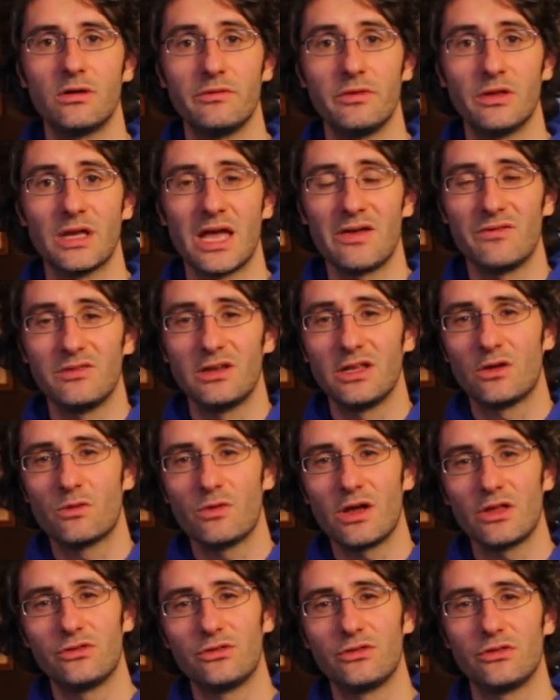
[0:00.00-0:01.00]
If you have any
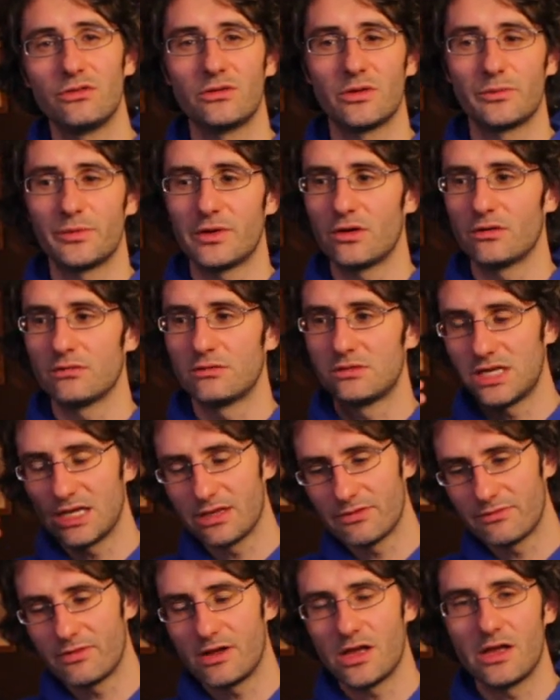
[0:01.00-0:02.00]
questions about
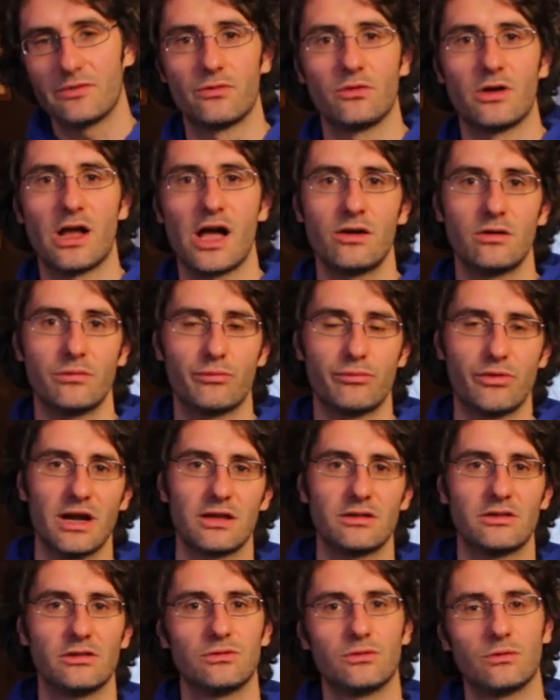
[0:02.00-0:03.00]
take five or how to
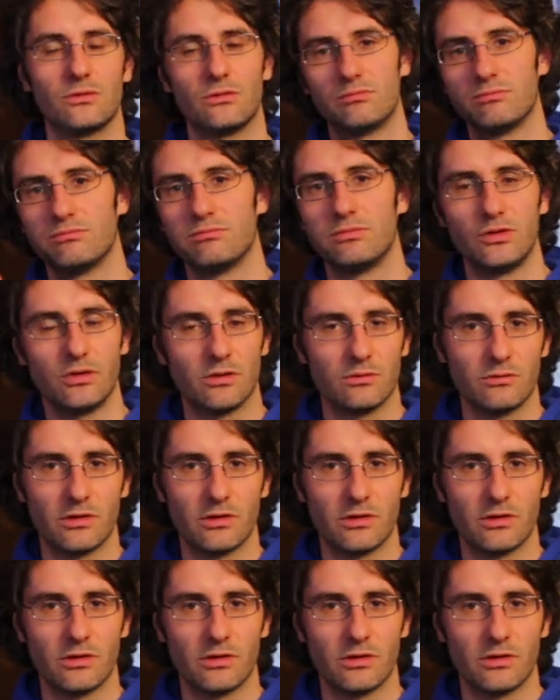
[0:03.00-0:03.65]
practice or, you know,